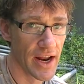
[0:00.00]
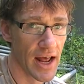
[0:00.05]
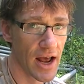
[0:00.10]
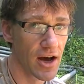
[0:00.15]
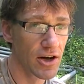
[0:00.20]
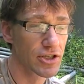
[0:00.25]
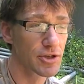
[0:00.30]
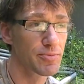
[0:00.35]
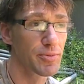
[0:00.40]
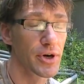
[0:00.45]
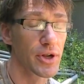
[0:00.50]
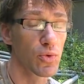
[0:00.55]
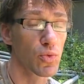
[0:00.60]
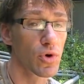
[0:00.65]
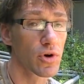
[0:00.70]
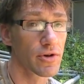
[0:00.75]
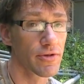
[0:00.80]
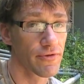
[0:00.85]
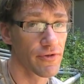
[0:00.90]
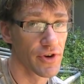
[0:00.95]
house, but it
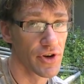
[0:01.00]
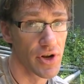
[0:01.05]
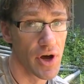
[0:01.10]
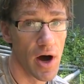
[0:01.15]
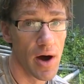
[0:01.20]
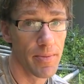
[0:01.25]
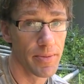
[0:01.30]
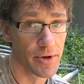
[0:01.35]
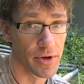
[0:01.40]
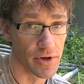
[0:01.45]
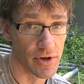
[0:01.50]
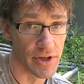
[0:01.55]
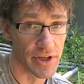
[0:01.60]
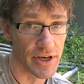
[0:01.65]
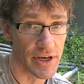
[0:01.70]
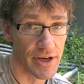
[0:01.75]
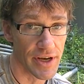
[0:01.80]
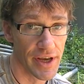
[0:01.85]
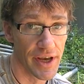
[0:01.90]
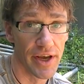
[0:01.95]
worked
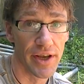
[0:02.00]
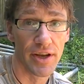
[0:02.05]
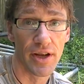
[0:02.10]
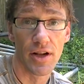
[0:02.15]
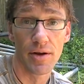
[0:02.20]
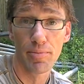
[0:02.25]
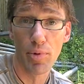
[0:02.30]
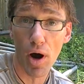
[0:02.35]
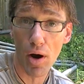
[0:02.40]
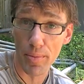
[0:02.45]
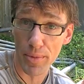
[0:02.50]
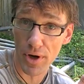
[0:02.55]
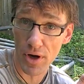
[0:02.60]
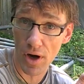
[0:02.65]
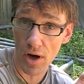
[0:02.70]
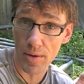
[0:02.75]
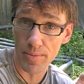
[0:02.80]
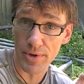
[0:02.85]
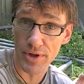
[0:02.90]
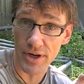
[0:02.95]
phenomenally in an apartment
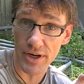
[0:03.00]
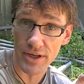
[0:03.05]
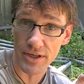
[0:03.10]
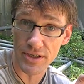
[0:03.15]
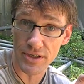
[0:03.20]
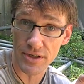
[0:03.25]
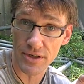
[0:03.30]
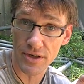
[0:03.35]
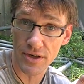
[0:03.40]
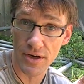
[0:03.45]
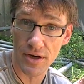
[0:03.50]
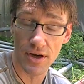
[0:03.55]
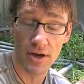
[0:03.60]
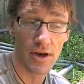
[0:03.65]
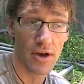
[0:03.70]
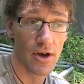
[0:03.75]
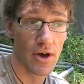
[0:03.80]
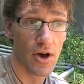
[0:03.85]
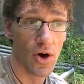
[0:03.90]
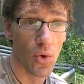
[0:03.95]
complex.
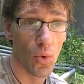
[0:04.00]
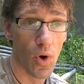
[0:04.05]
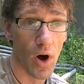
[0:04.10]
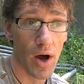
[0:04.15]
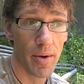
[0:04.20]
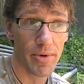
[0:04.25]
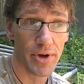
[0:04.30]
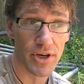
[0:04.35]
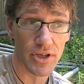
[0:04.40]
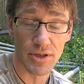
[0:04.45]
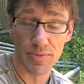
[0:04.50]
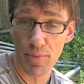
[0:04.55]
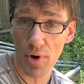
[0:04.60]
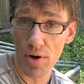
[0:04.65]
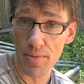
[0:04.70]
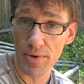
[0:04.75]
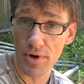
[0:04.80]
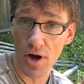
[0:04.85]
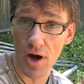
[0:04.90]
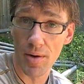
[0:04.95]
Why? Because
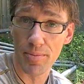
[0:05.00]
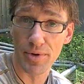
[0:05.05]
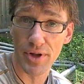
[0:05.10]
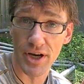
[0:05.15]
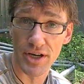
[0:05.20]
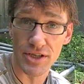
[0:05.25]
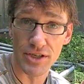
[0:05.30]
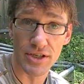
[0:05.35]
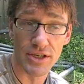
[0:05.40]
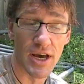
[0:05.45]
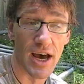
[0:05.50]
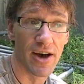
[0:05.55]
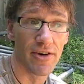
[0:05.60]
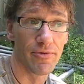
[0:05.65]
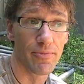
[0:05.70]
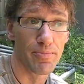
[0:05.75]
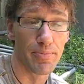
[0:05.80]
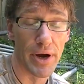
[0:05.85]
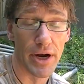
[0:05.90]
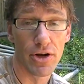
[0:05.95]
apartment complexes have
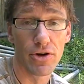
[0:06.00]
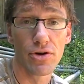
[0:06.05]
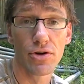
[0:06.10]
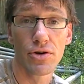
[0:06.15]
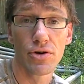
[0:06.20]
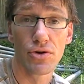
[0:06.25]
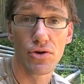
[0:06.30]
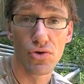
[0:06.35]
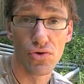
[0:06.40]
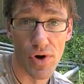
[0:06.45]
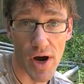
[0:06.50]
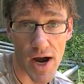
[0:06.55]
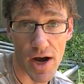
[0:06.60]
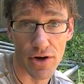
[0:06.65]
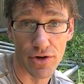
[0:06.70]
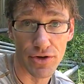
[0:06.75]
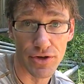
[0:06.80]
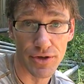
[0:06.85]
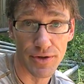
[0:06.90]
better ground.